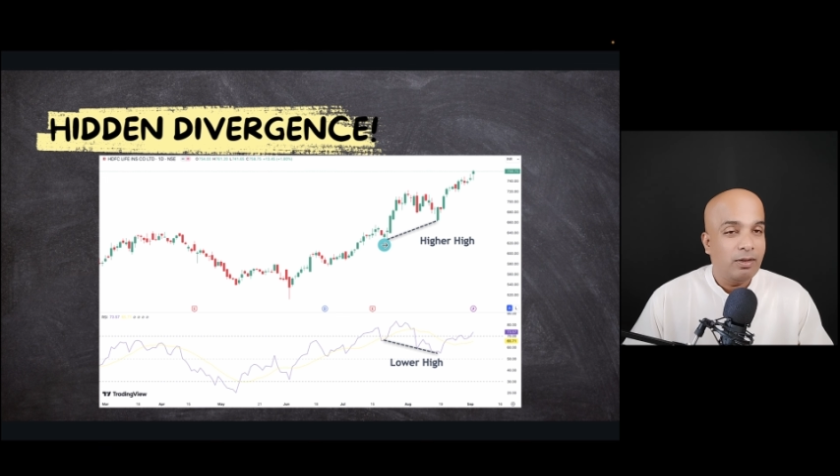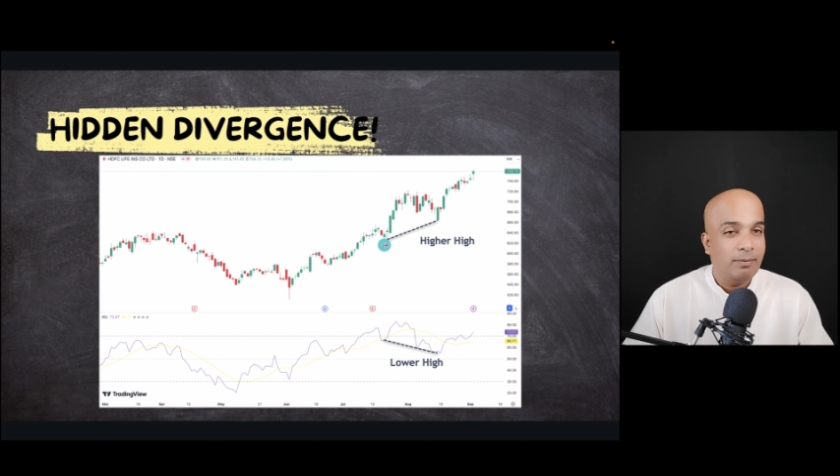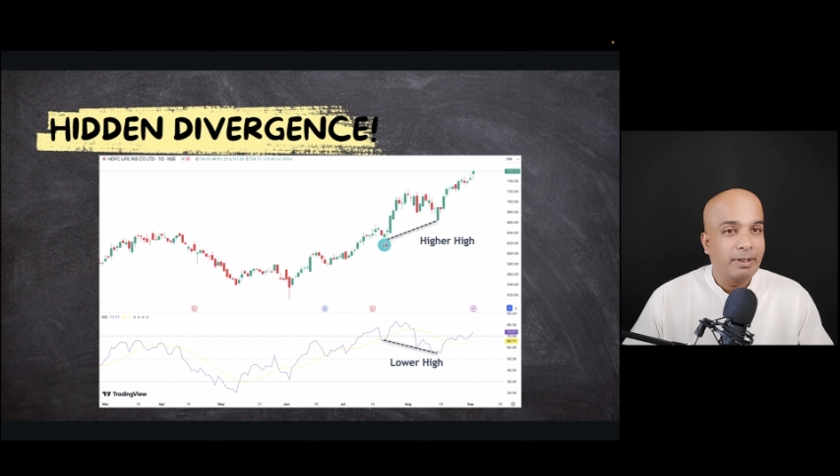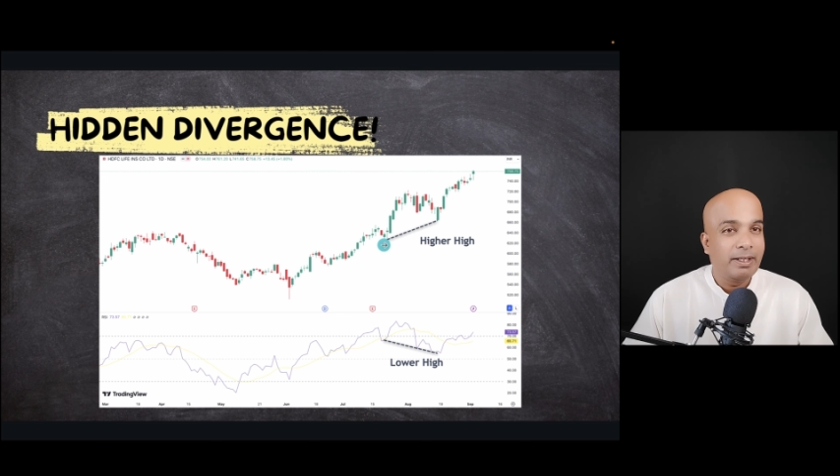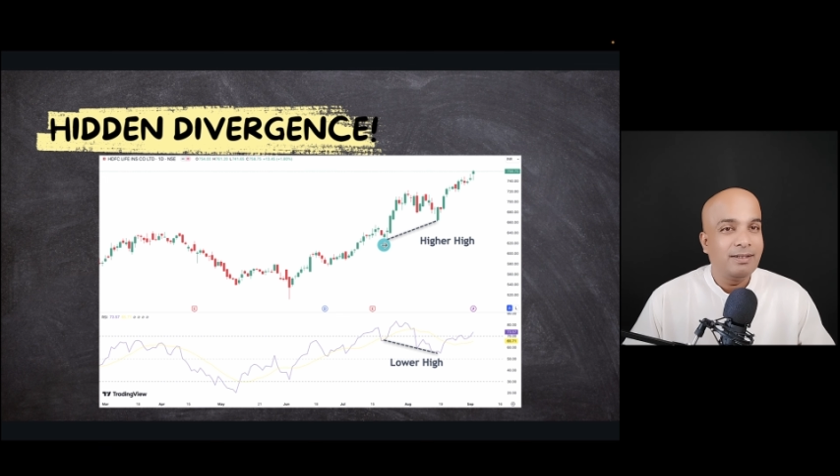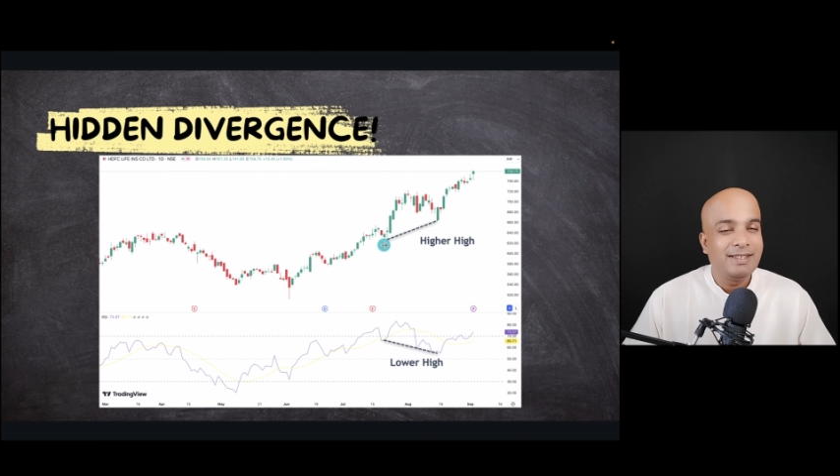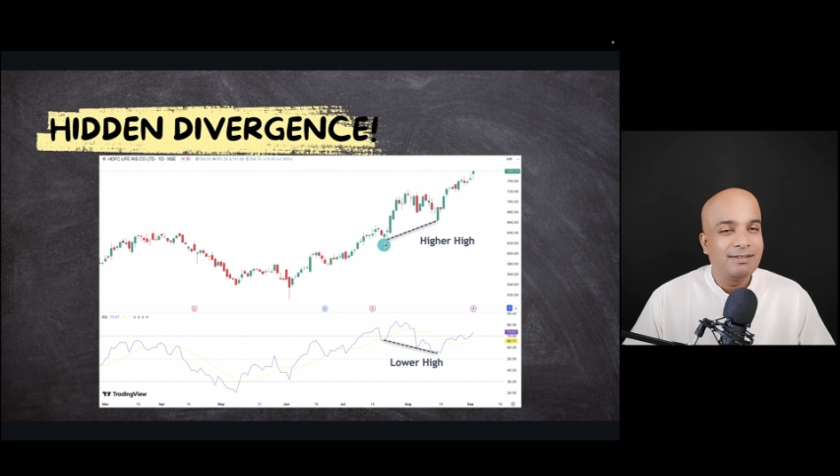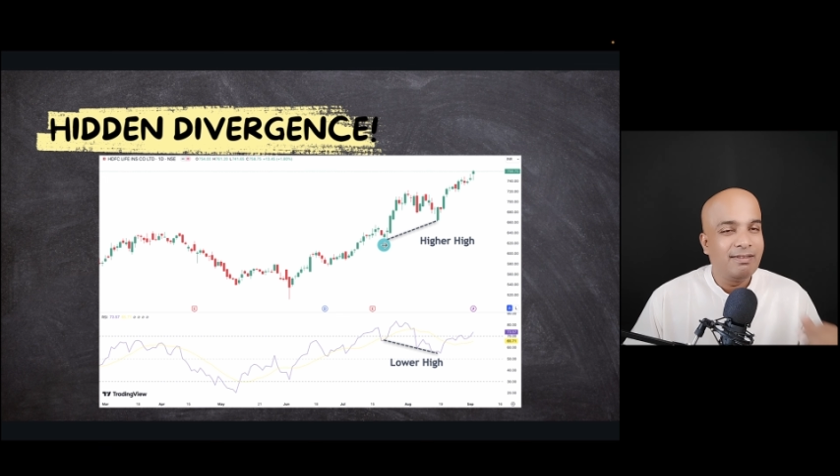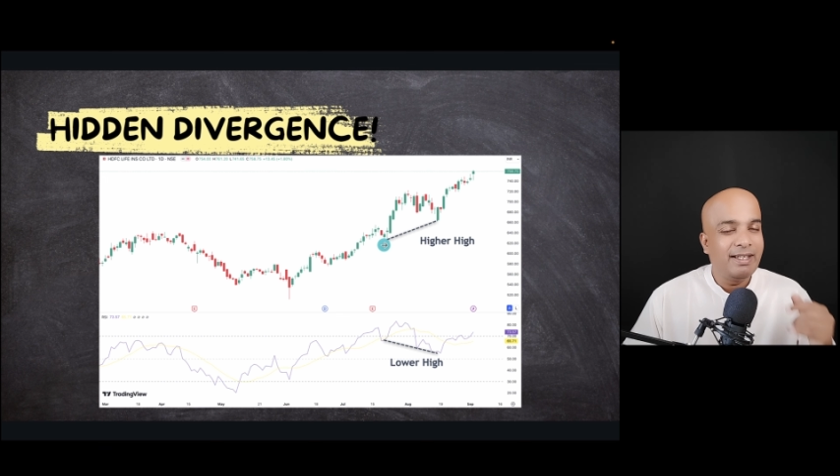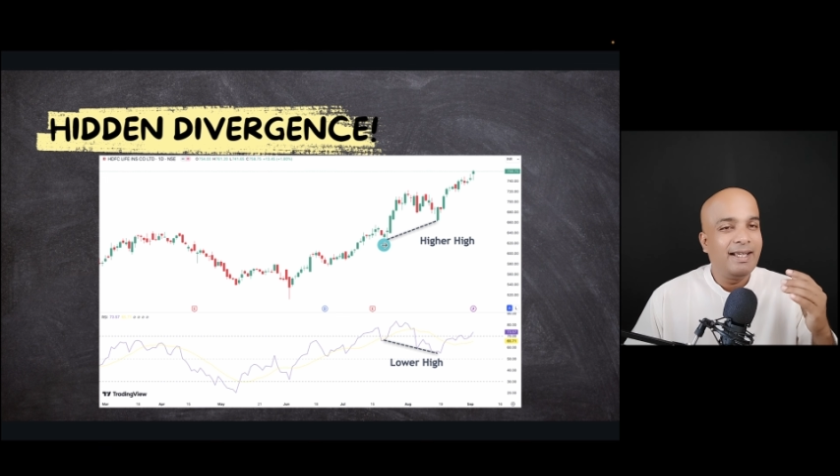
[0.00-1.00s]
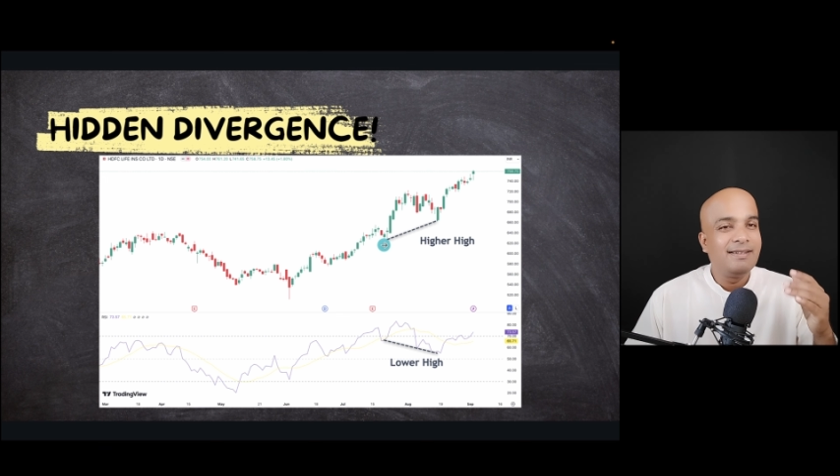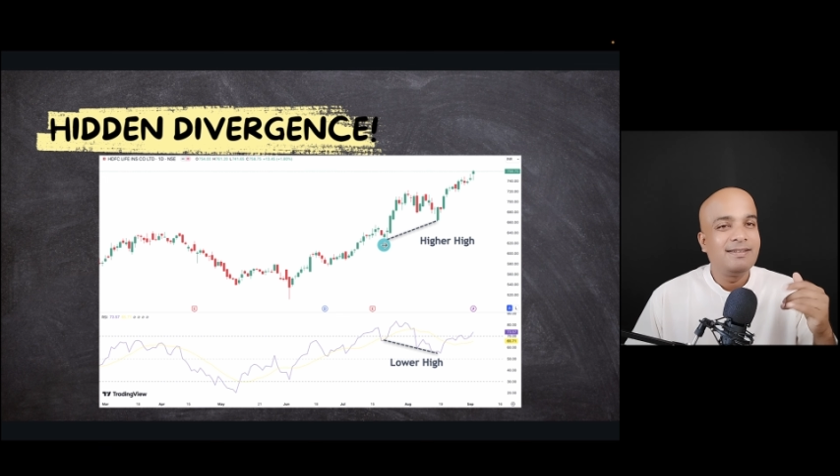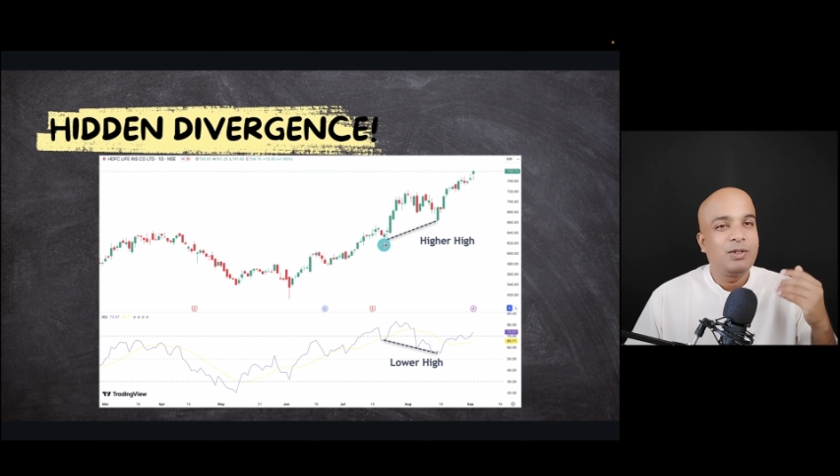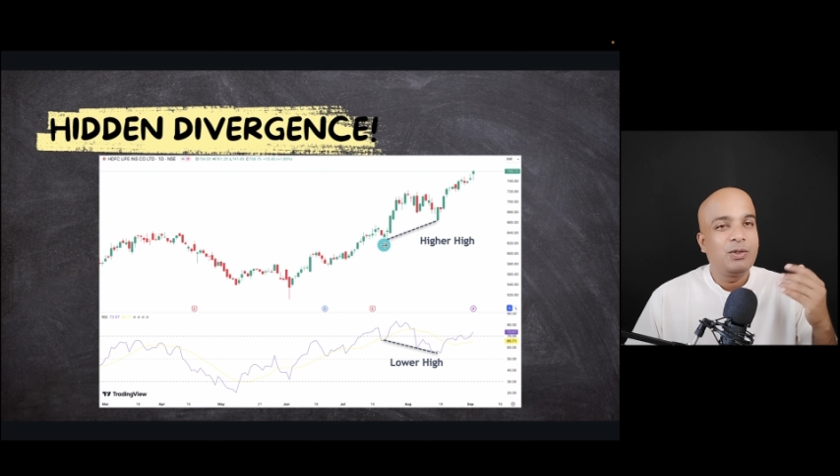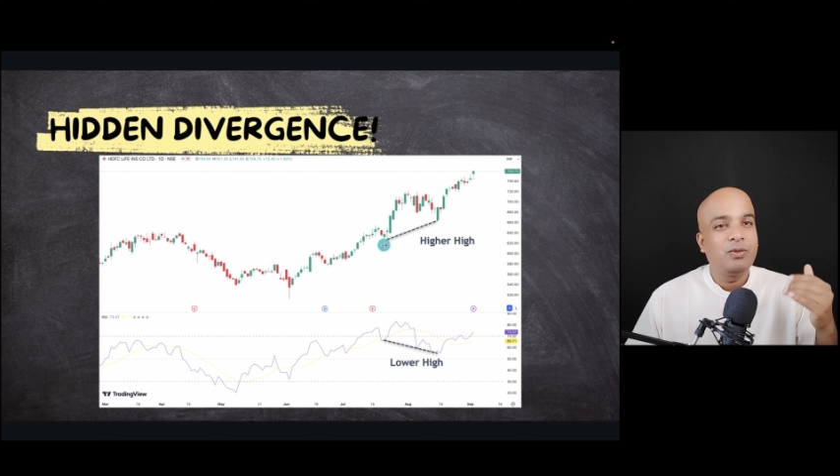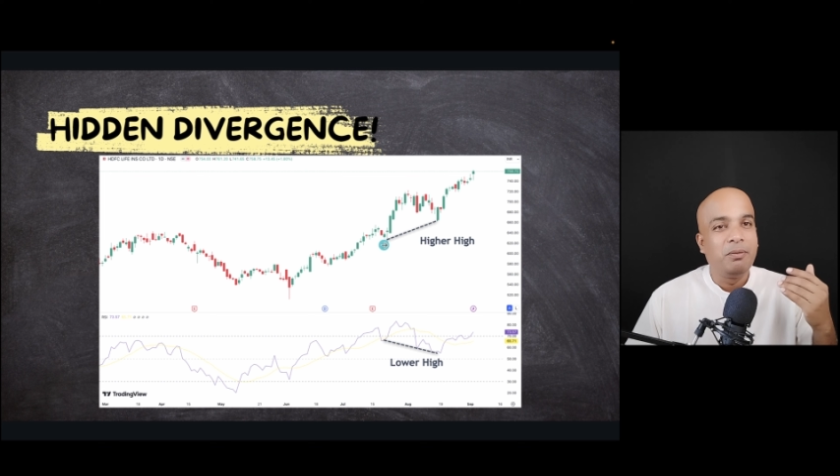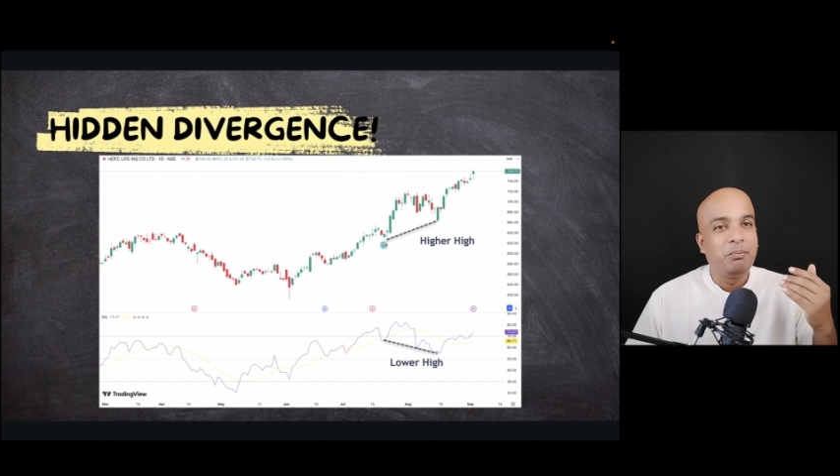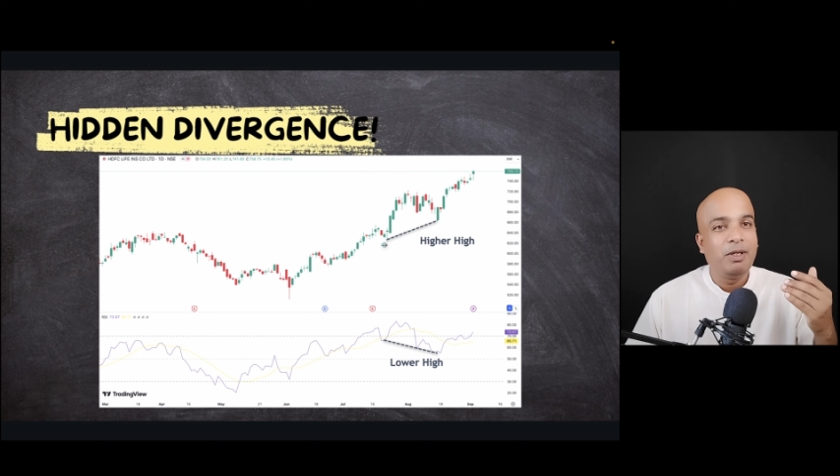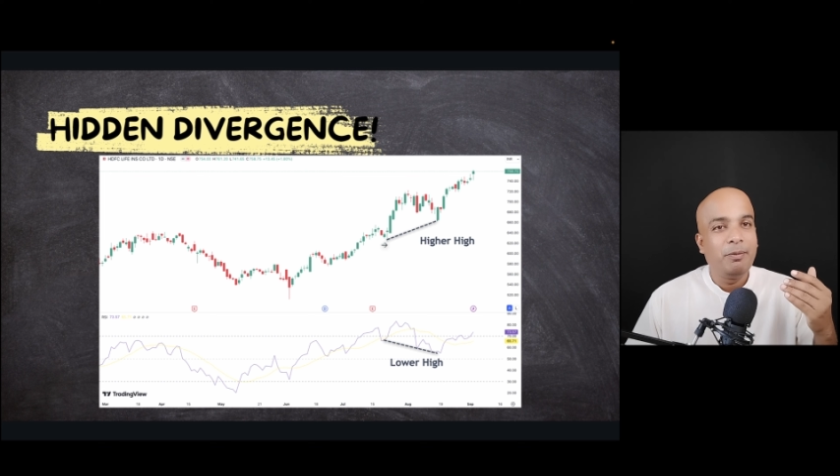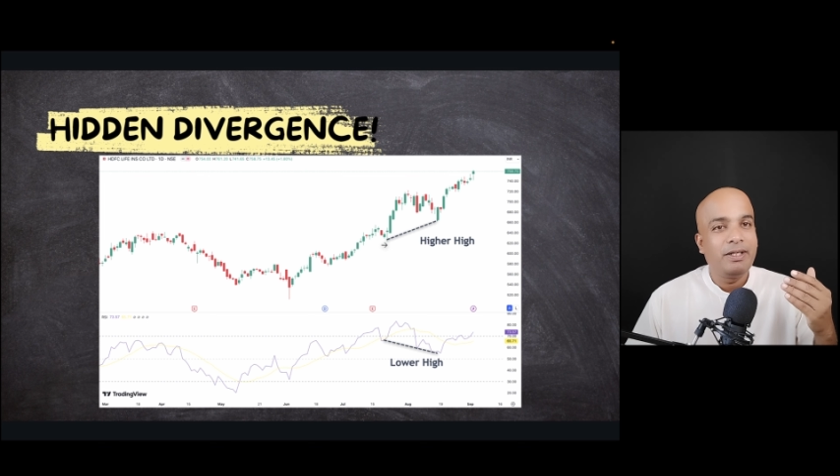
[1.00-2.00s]
Because it's very easy to
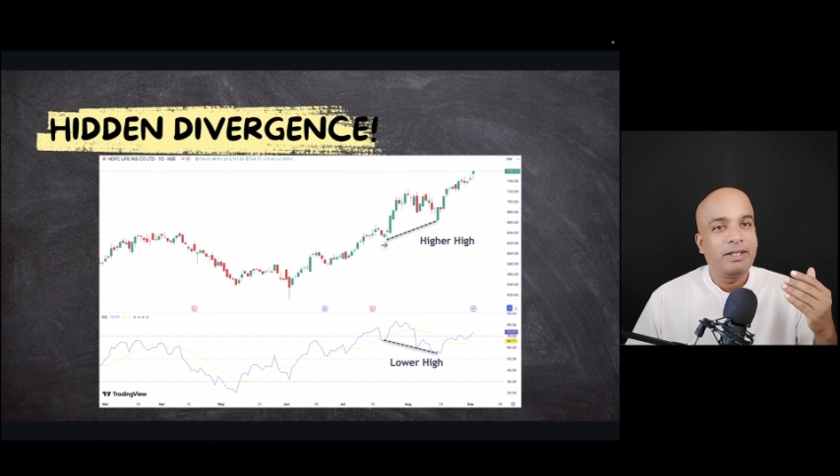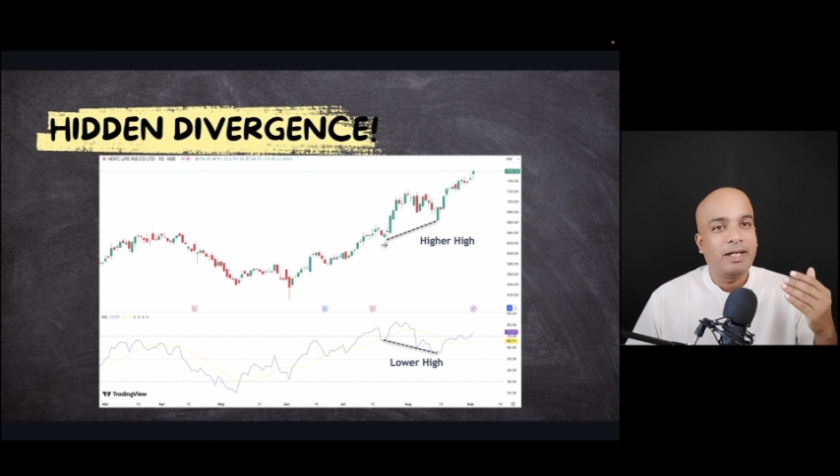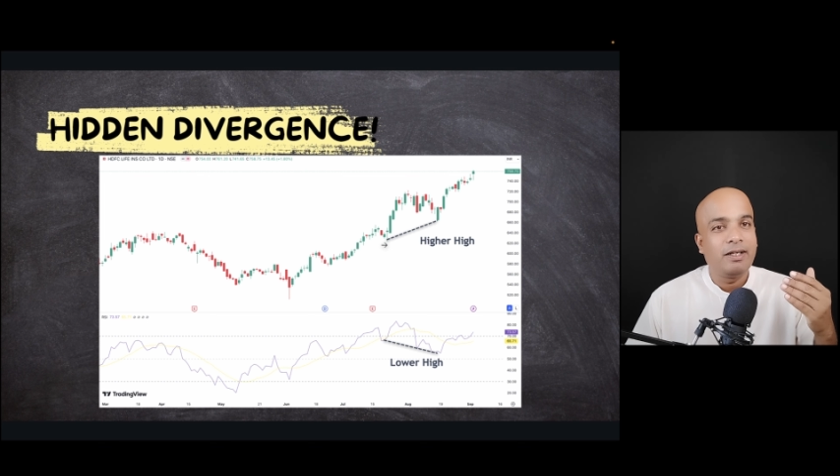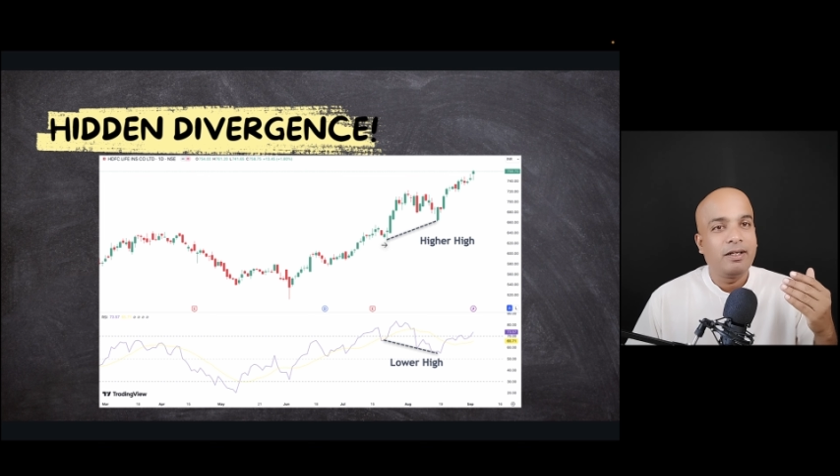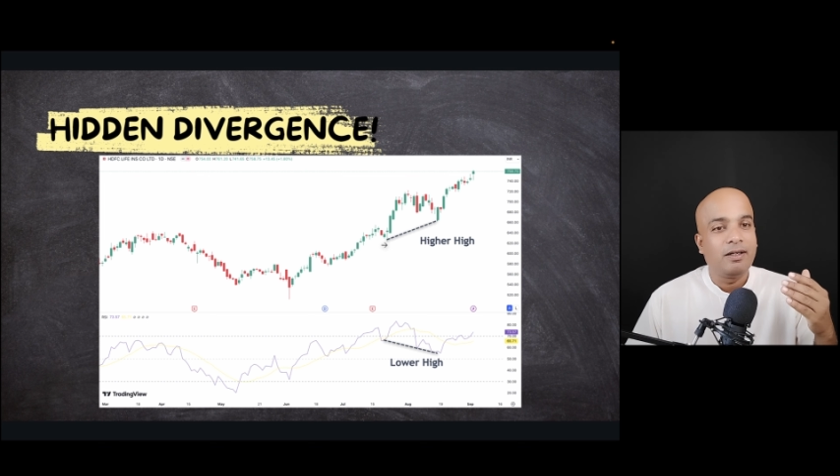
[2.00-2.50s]
implement and